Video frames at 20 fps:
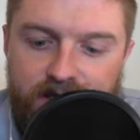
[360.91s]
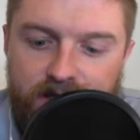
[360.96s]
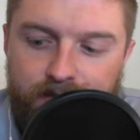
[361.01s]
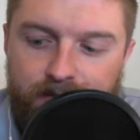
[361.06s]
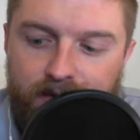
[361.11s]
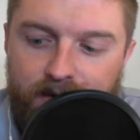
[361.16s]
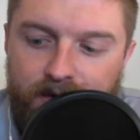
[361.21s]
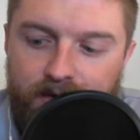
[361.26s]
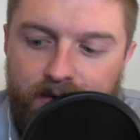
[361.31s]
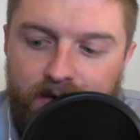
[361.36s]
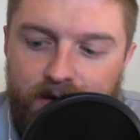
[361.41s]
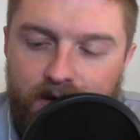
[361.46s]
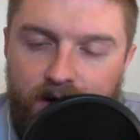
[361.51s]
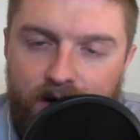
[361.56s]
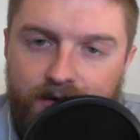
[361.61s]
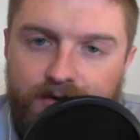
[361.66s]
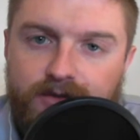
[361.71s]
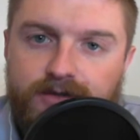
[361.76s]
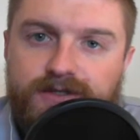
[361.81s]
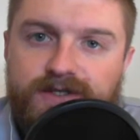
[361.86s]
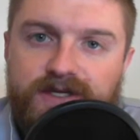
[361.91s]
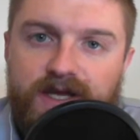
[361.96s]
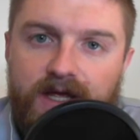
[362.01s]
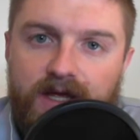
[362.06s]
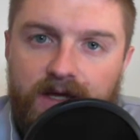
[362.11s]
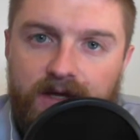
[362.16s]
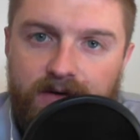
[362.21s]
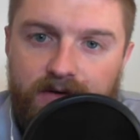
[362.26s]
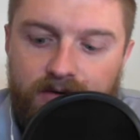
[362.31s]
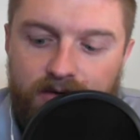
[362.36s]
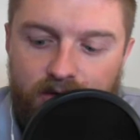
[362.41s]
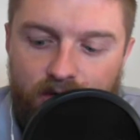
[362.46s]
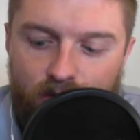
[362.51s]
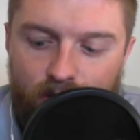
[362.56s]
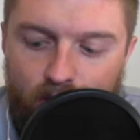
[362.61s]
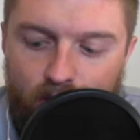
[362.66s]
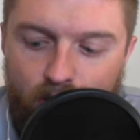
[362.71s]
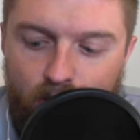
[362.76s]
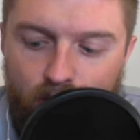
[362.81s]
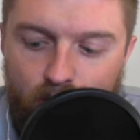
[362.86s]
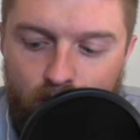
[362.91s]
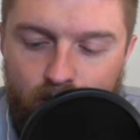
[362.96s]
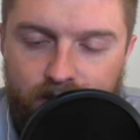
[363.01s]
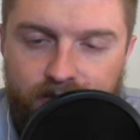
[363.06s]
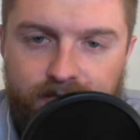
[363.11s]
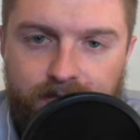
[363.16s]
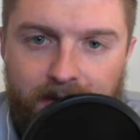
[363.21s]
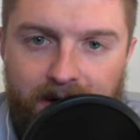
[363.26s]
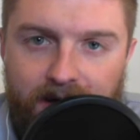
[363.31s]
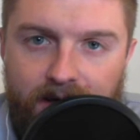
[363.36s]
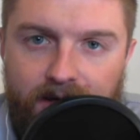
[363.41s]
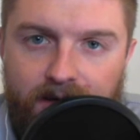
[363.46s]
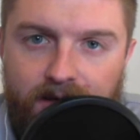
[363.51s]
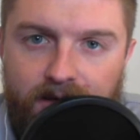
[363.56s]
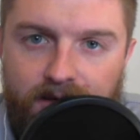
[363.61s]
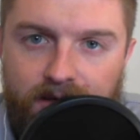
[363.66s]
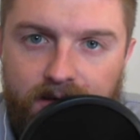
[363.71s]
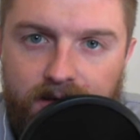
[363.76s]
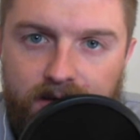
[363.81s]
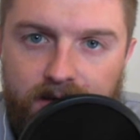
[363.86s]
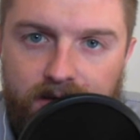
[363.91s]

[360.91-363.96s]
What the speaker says: but understand, who is buying,